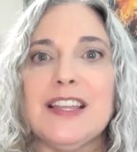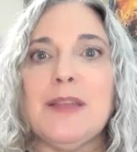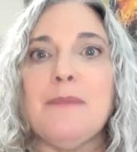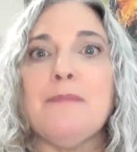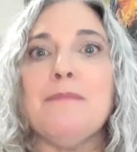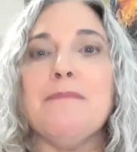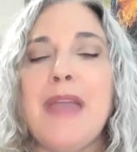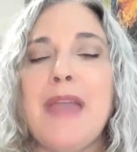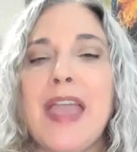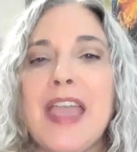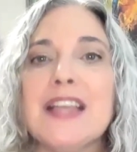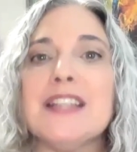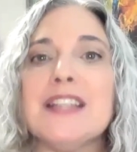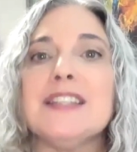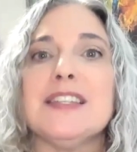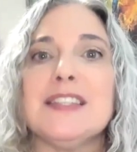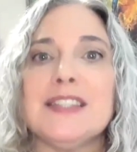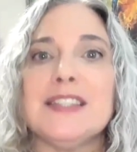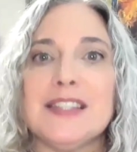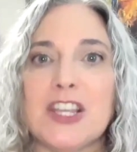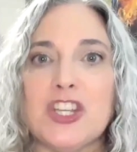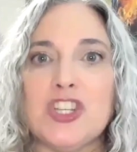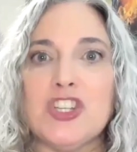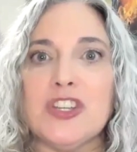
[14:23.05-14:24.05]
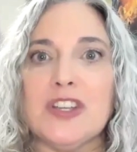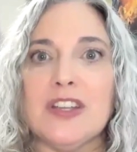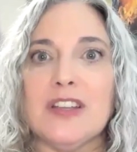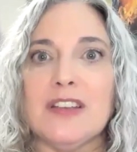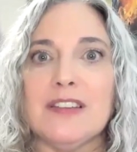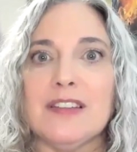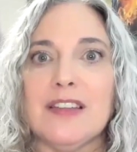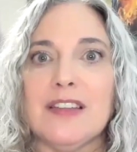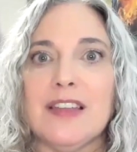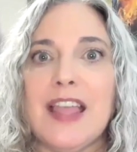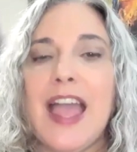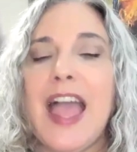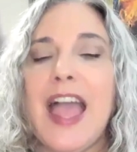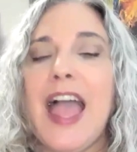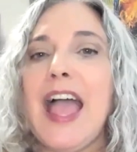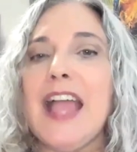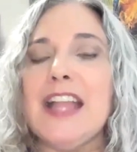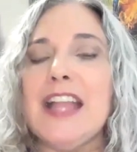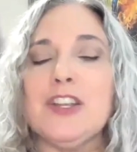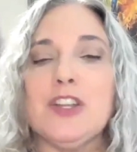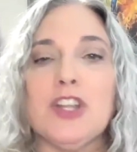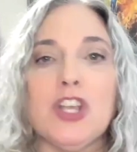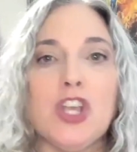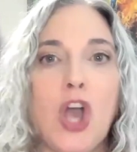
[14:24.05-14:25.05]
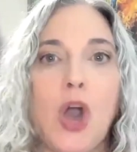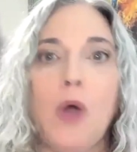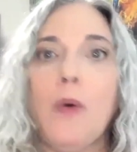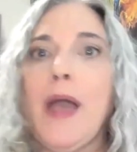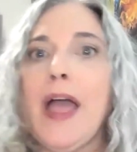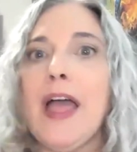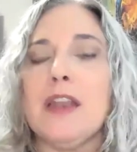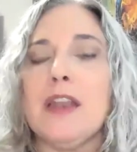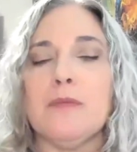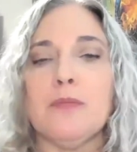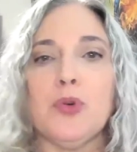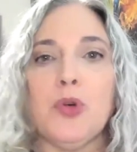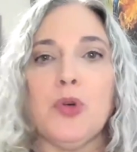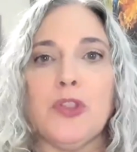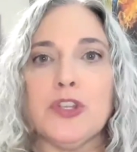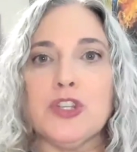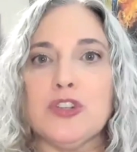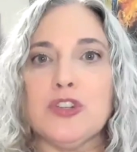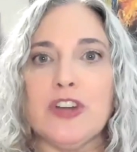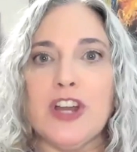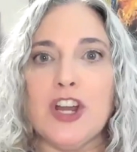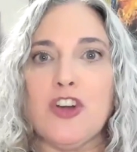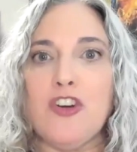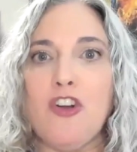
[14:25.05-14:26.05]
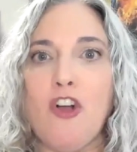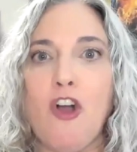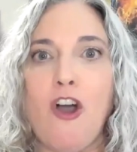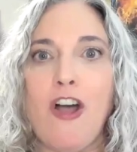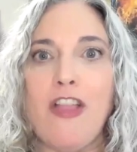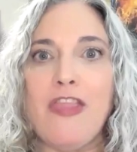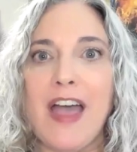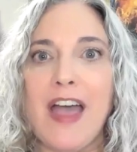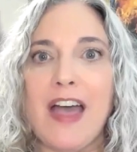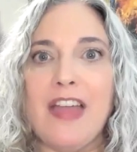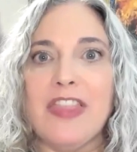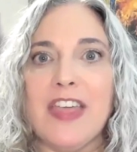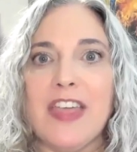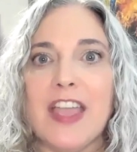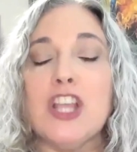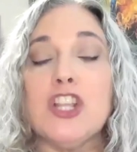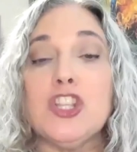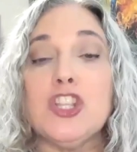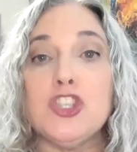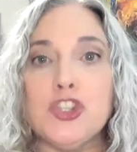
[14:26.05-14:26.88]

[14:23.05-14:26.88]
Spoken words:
make a decision and go ahead and pull the trigger on that thing.